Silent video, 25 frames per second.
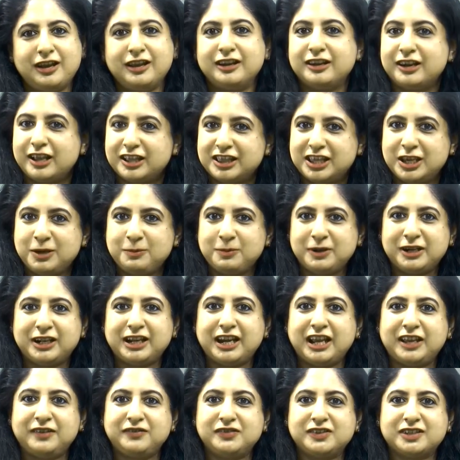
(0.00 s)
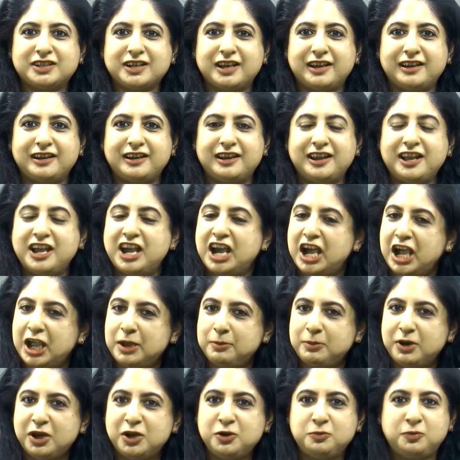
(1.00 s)
Nothing But Lifestyle. I
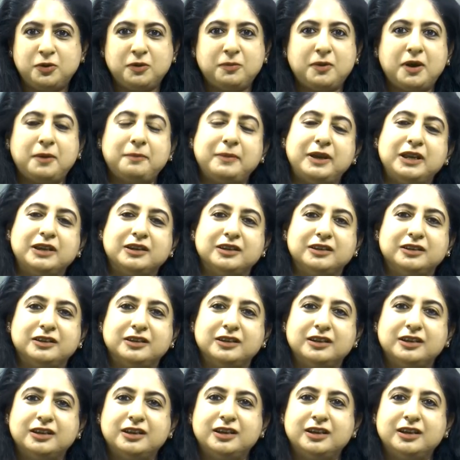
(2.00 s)
am Anupama Menon.